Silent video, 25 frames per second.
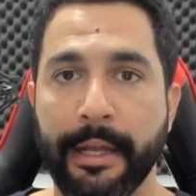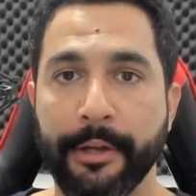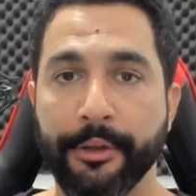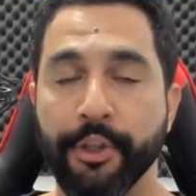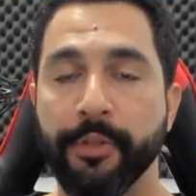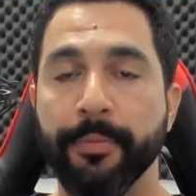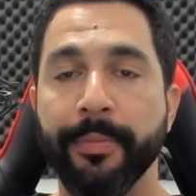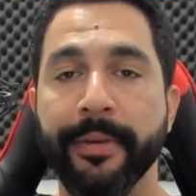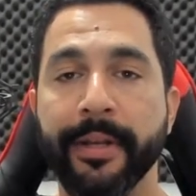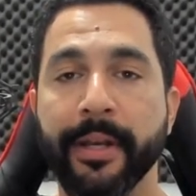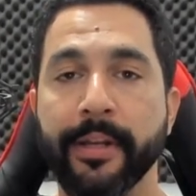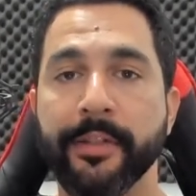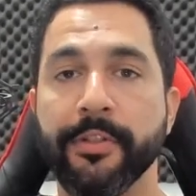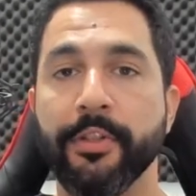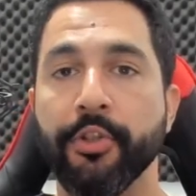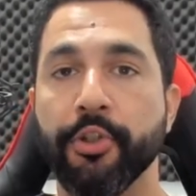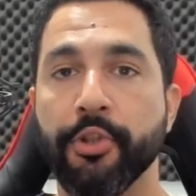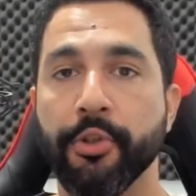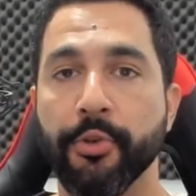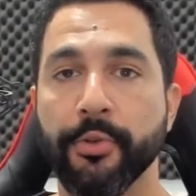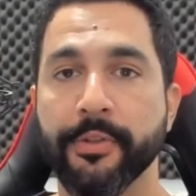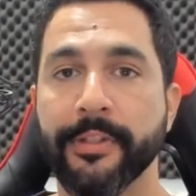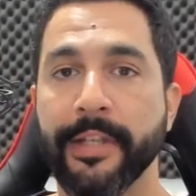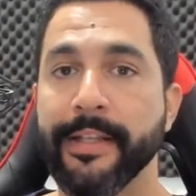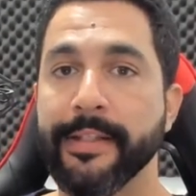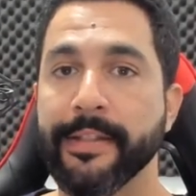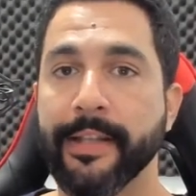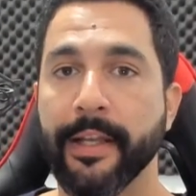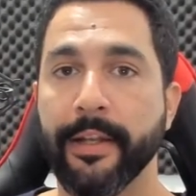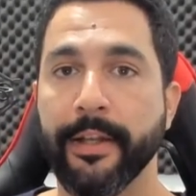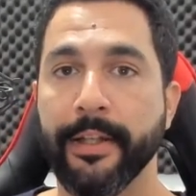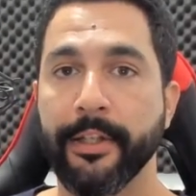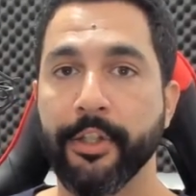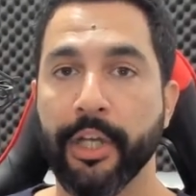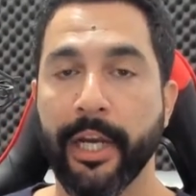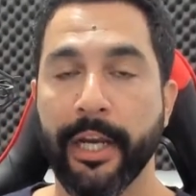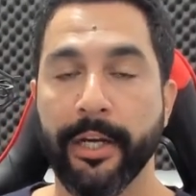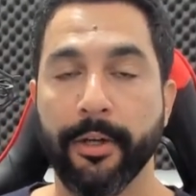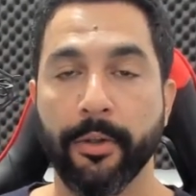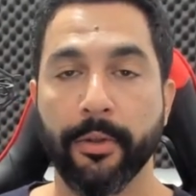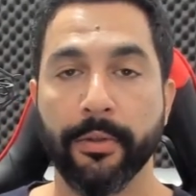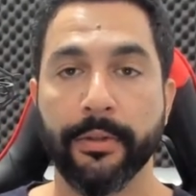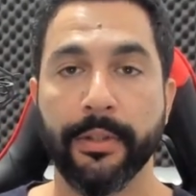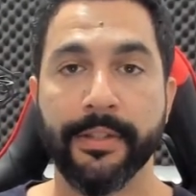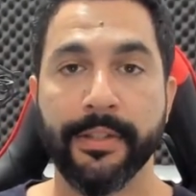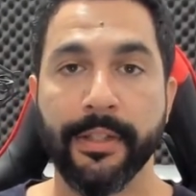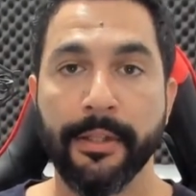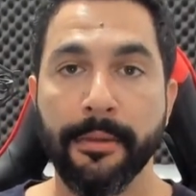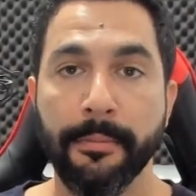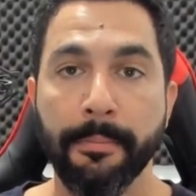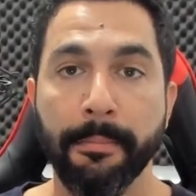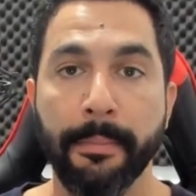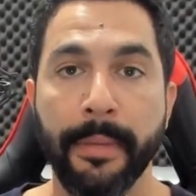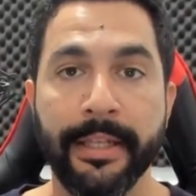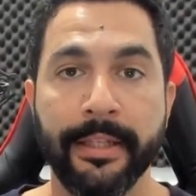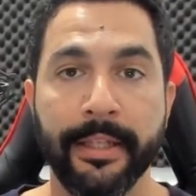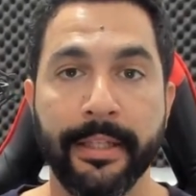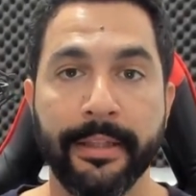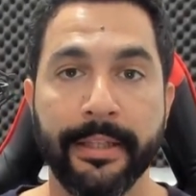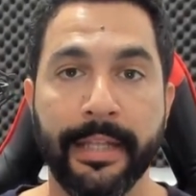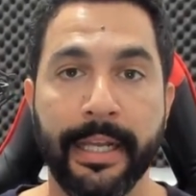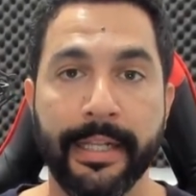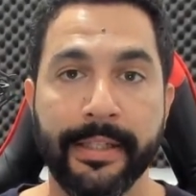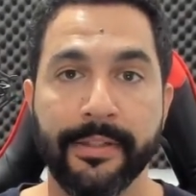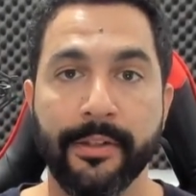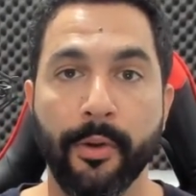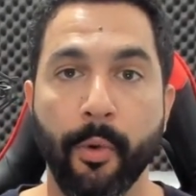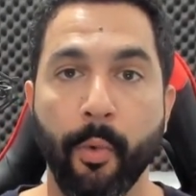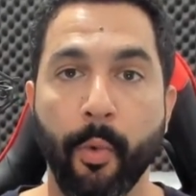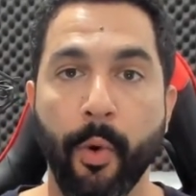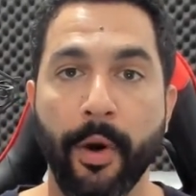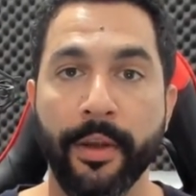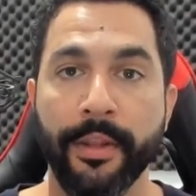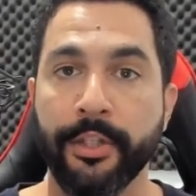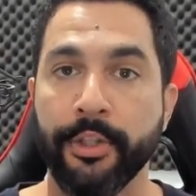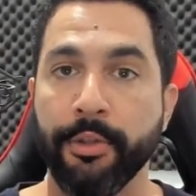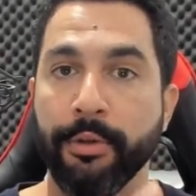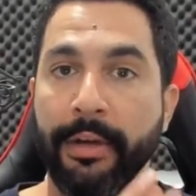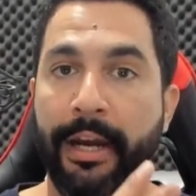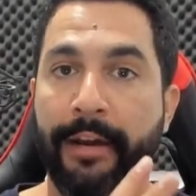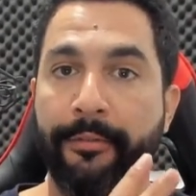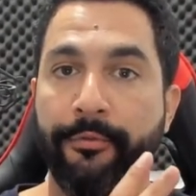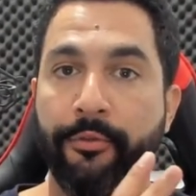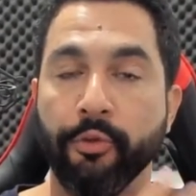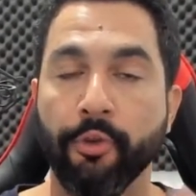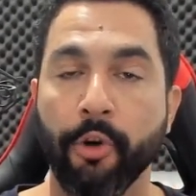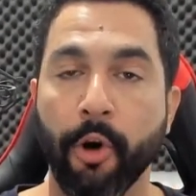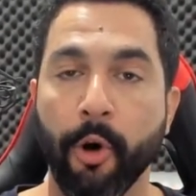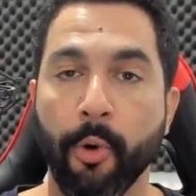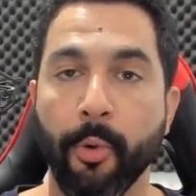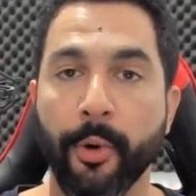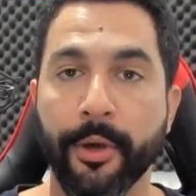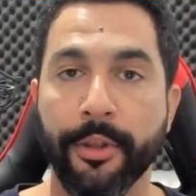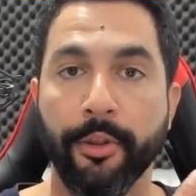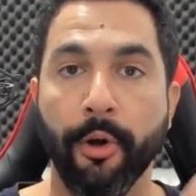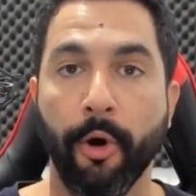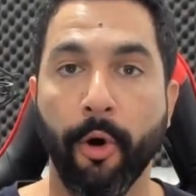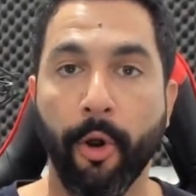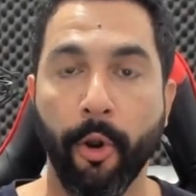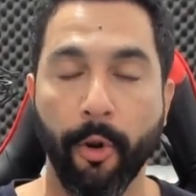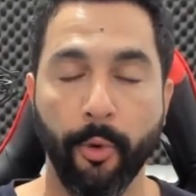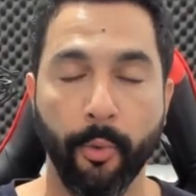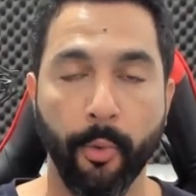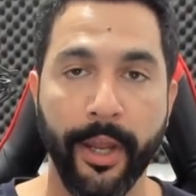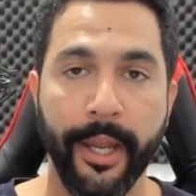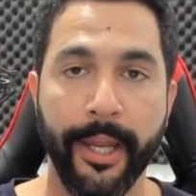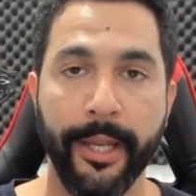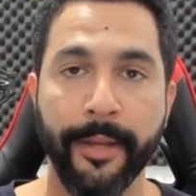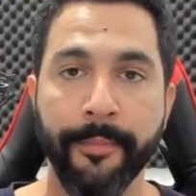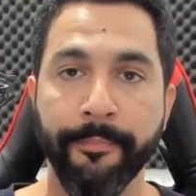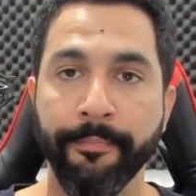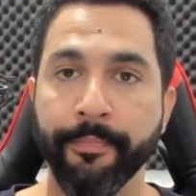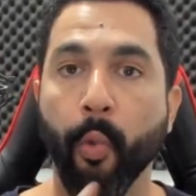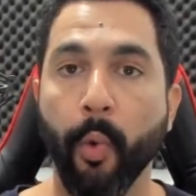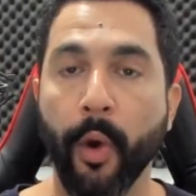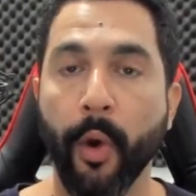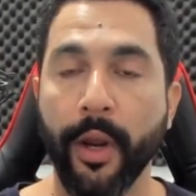Now, just because you choose a selling channel doesn't mean that that's the one that you have to go with the whole way.